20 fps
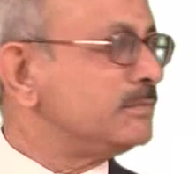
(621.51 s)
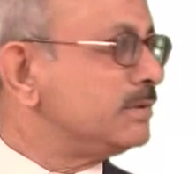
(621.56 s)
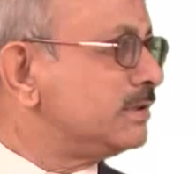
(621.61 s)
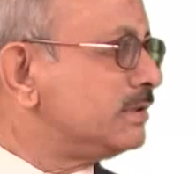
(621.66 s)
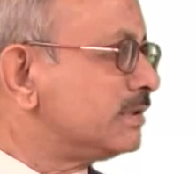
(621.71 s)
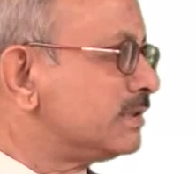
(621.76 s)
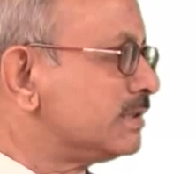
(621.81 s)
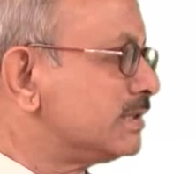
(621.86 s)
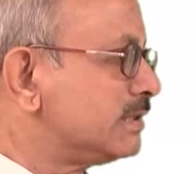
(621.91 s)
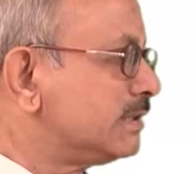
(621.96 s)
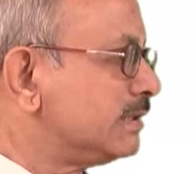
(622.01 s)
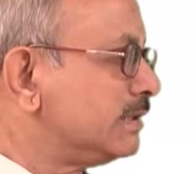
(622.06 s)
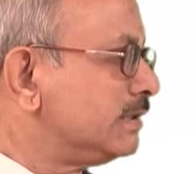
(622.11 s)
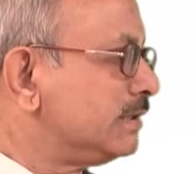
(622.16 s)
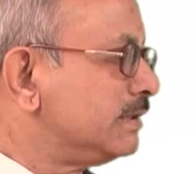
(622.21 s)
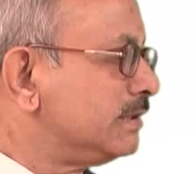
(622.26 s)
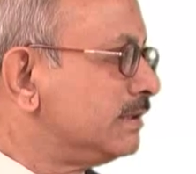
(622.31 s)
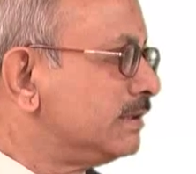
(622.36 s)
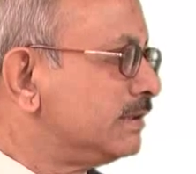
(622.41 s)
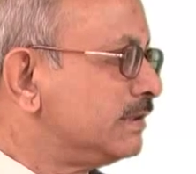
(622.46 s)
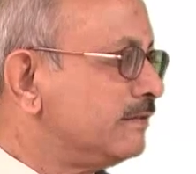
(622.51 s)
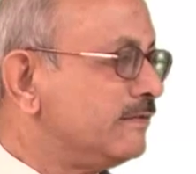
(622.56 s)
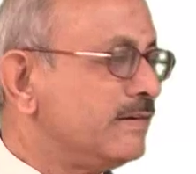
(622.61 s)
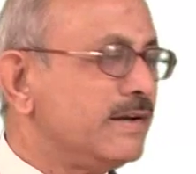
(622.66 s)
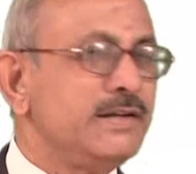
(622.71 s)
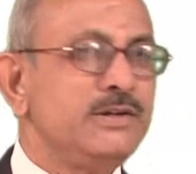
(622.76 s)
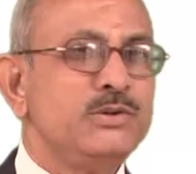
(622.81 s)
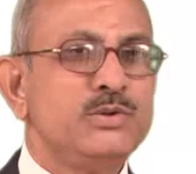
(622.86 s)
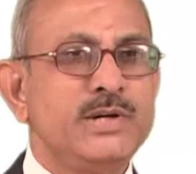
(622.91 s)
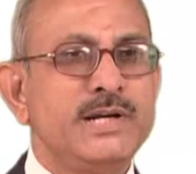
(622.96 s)
because the
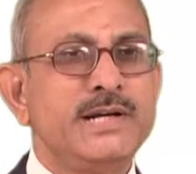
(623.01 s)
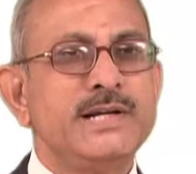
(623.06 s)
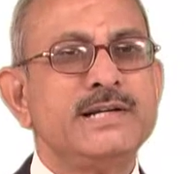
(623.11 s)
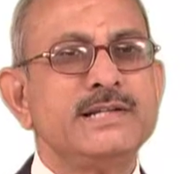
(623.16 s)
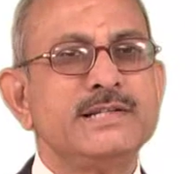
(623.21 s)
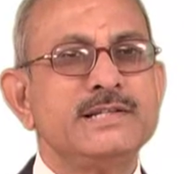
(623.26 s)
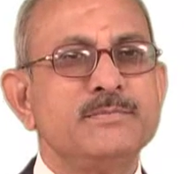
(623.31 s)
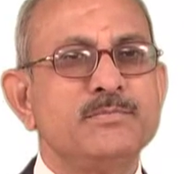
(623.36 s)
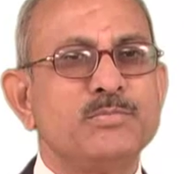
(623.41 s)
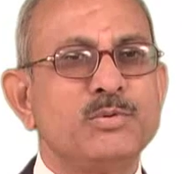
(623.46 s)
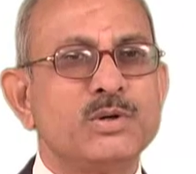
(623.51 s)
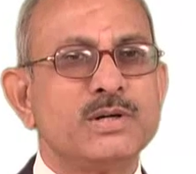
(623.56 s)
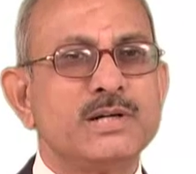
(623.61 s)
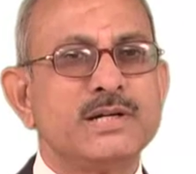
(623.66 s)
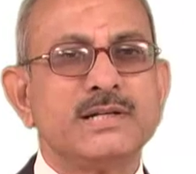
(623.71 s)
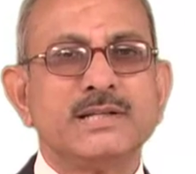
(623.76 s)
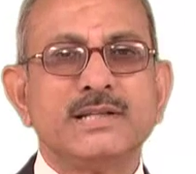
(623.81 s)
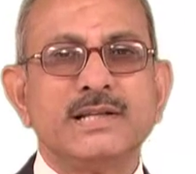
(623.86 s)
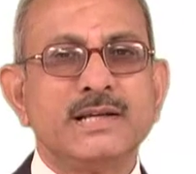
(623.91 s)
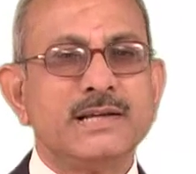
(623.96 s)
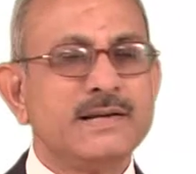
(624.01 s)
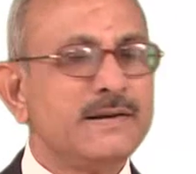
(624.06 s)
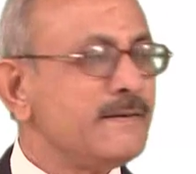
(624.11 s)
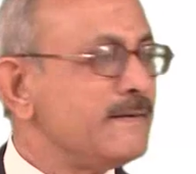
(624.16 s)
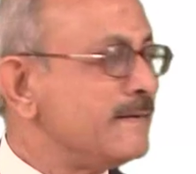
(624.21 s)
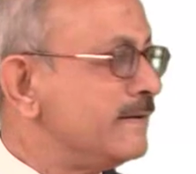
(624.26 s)
value date is important there.